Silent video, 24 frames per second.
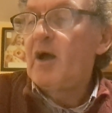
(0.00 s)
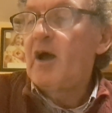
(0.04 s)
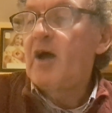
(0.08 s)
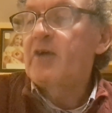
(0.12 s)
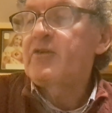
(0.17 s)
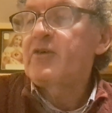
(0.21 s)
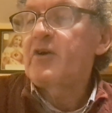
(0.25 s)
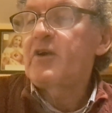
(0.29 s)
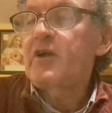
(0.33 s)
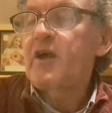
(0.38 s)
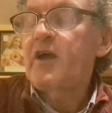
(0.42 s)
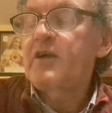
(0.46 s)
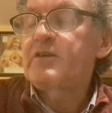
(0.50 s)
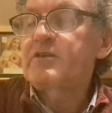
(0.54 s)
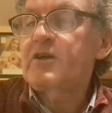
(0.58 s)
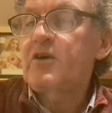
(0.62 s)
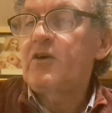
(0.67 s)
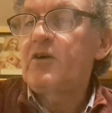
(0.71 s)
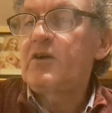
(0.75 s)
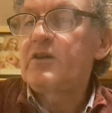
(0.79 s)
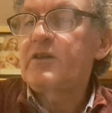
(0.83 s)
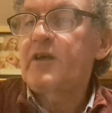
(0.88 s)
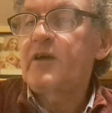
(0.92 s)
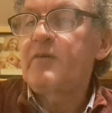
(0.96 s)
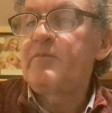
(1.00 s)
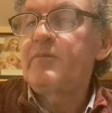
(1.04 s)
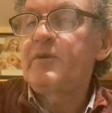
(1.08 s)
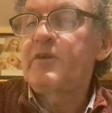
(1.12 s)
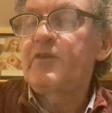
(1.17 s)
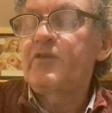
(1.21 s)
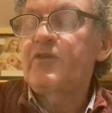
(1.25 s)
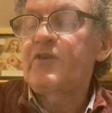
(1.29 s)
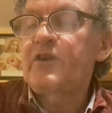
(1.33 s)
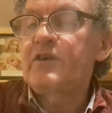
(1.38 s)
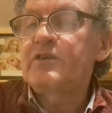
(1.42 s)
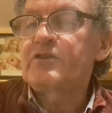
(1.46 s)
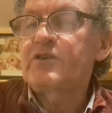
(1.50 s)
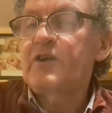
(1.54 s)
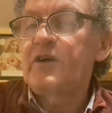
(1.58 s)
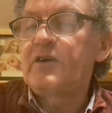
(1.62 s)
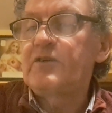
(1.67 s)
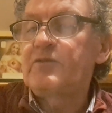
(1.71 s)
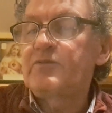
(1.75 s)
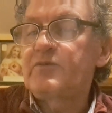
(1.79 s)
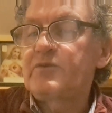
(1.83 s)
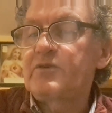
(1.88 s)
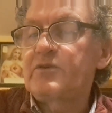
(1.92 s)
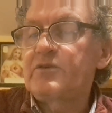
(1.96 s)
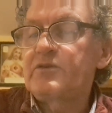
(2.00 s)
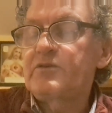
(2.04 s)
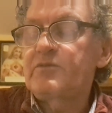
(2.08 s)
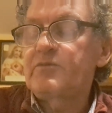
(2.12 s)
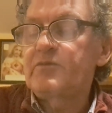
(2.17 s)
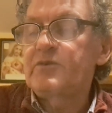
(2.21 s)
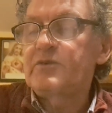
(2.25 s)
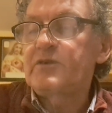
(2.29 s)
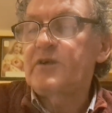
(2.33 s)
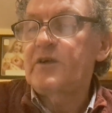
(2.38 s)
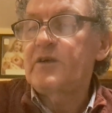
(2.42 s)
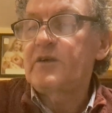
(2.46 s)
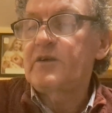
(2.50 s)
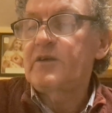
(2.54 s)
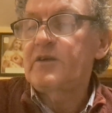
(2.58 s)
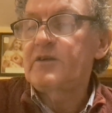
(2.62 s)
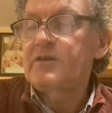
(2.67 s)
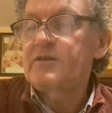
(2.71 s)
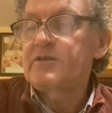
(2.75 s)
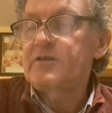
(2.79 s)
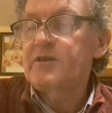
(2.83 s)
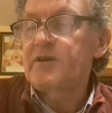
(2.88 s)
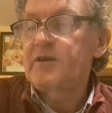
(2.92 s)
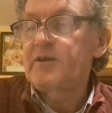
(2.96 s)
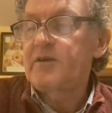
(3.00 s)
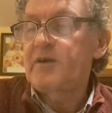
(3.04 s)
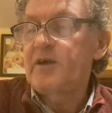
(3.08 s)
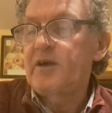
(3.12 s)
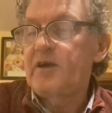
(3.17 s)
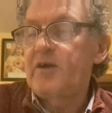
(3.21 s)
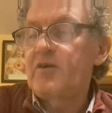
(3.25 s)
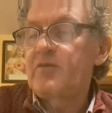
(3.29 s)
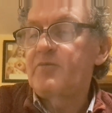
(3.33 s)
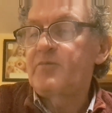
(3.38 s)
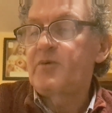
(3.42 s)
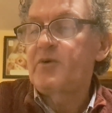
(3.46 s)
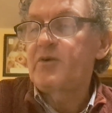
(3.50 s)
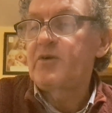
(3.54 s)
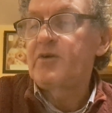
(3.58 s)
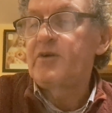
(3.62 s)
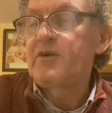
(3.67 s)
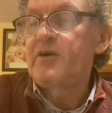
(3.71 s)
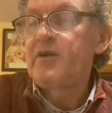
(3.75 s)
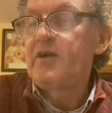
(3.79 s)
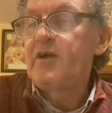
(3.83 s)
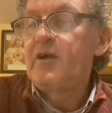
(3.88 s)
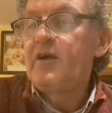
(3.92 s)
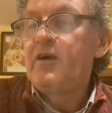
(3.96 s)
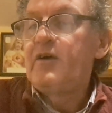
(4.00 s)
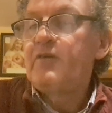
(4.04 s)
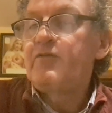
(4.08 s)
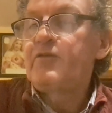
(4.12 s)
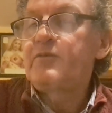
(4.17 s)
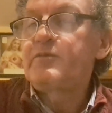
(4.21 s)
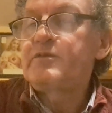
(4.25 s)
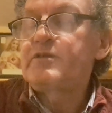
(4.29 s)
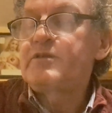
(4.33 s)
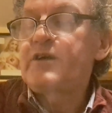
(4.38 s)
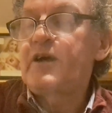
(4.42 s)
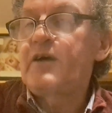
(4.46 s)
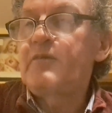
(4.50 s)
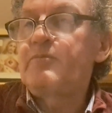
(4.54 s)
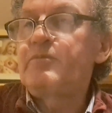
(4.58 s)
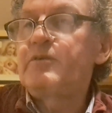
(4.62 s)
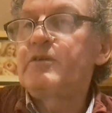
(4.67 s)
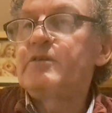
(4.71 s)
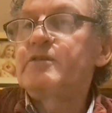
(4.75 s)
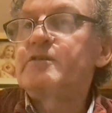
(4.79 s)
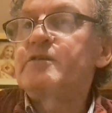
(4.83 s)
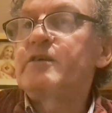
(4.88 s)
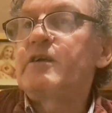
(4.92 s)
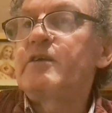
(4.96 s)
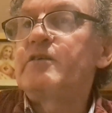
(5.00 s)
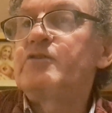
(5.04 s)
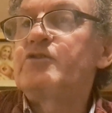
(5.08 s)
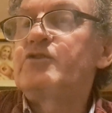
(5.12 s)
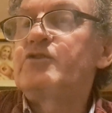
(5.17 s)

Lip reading: I thought I had to call the ambulance last night with it. I got a heartburn from tablets and